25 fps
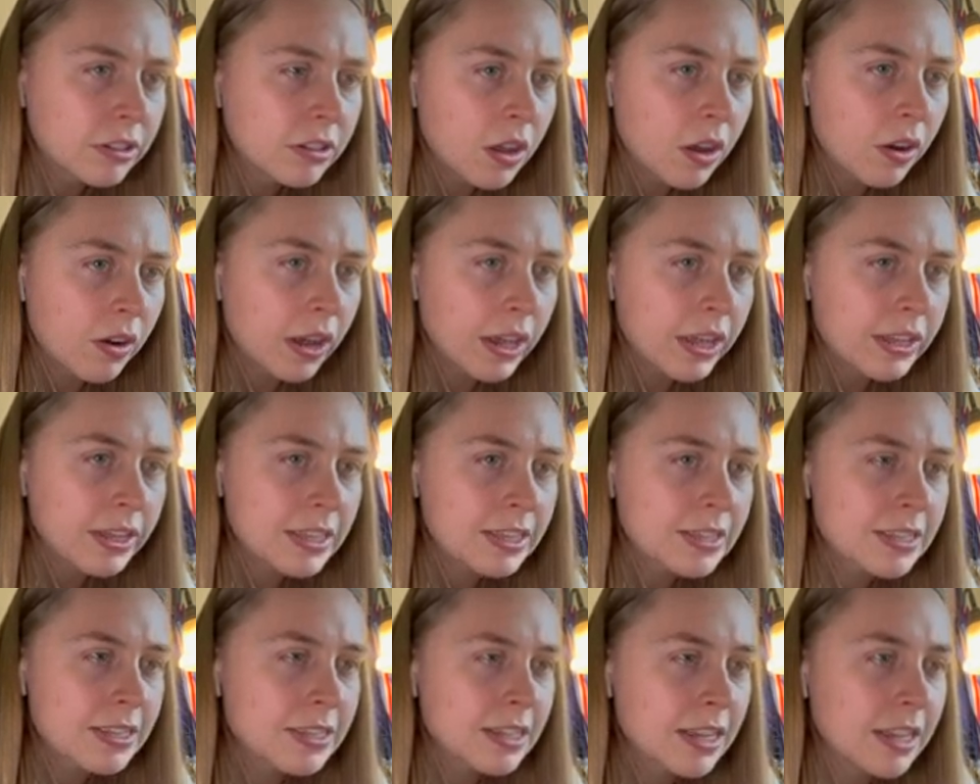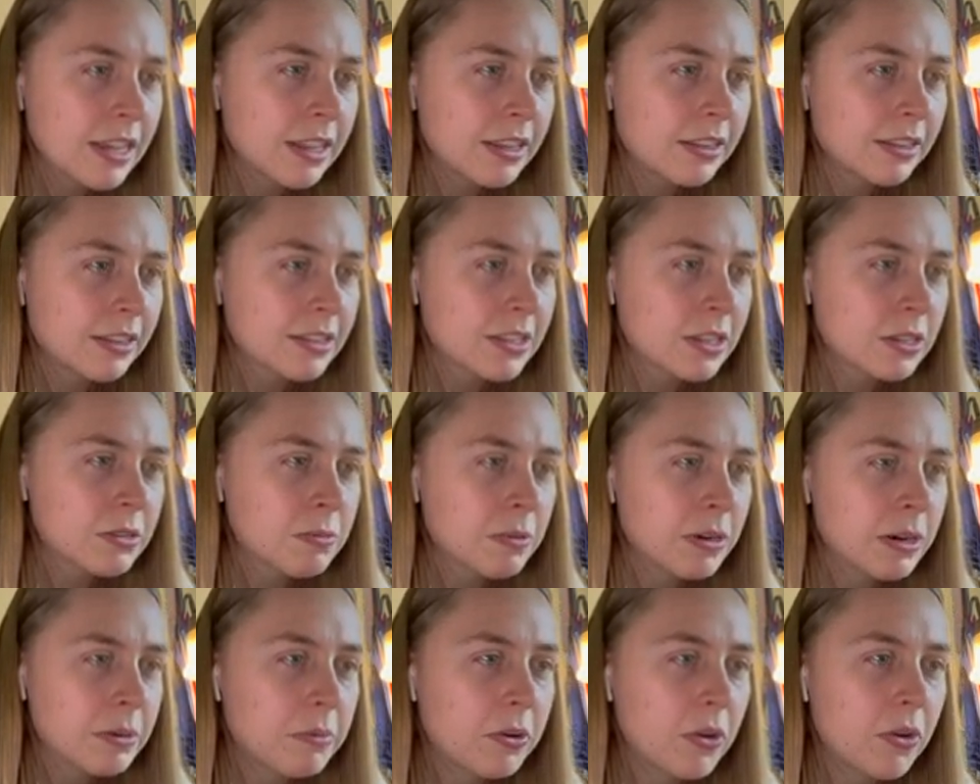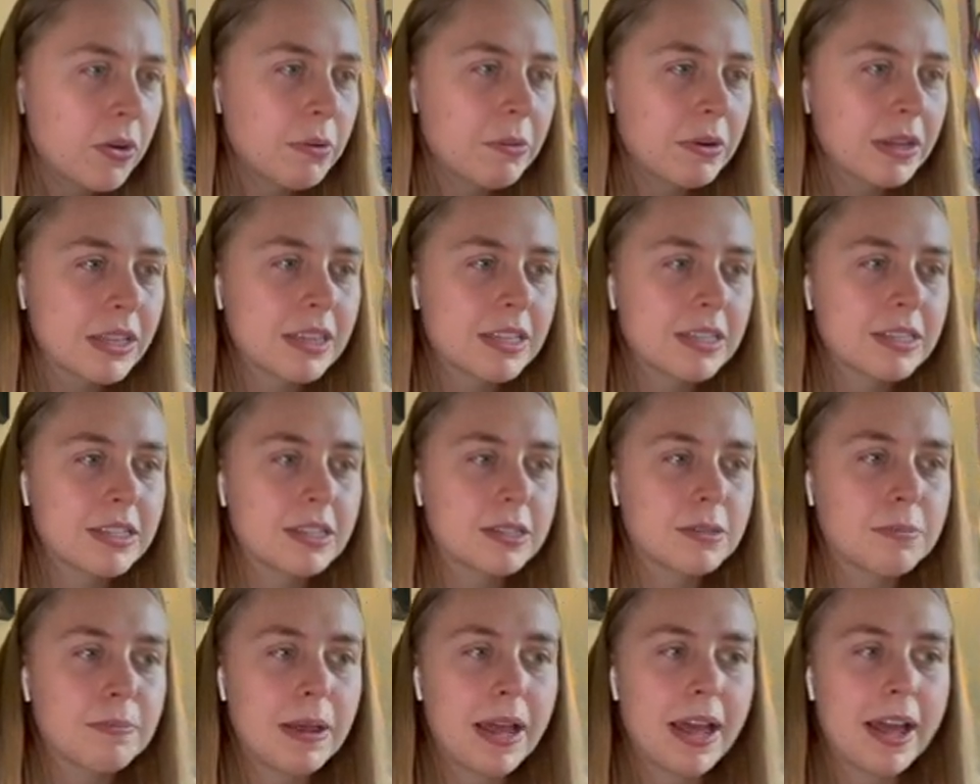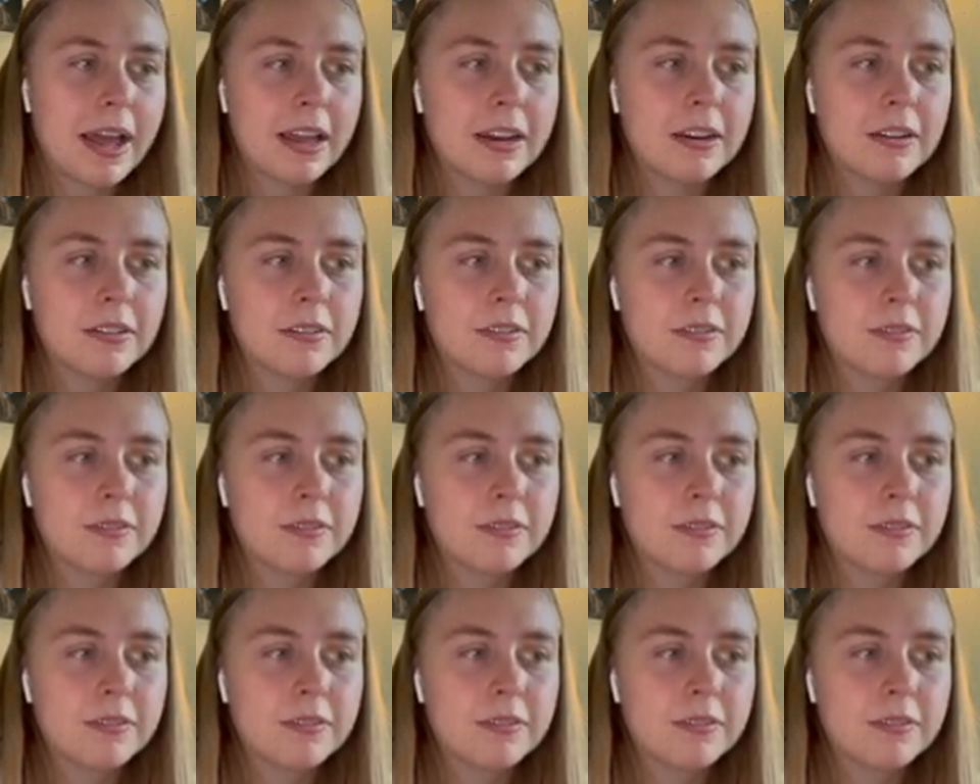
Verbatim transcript: Okay, this is it. This is what I'm going with. This is bad.